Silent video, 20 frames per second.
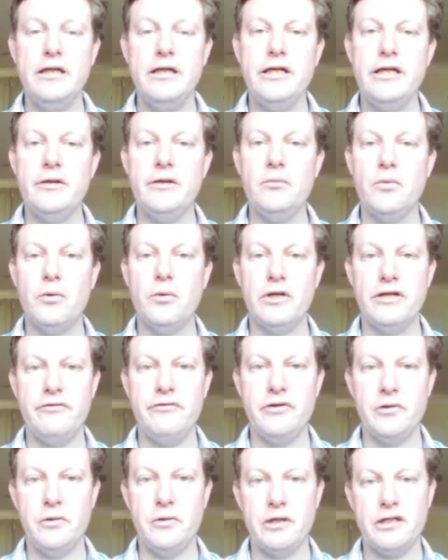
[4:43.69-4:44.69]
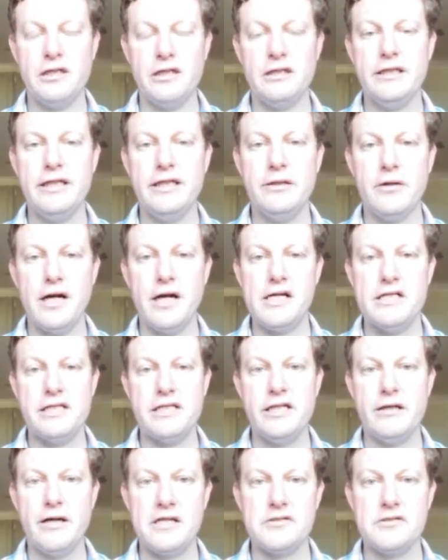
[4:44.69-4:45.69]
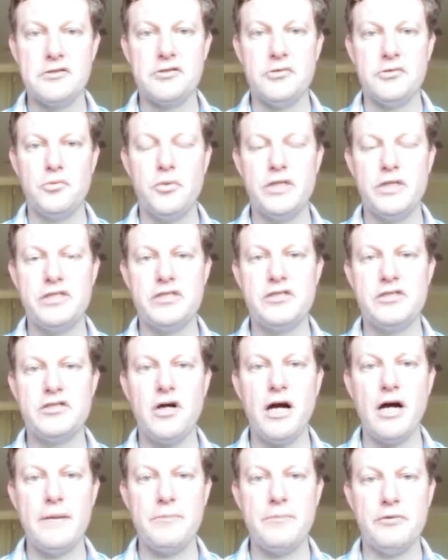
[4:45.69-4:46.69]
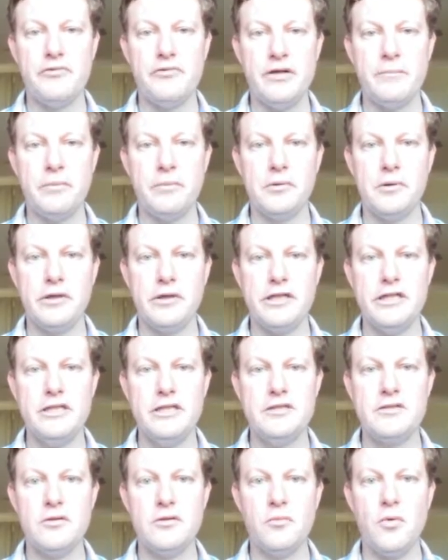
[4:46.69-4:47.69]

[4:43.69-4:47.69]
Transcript: it will give you a clear idea as to which type of employees,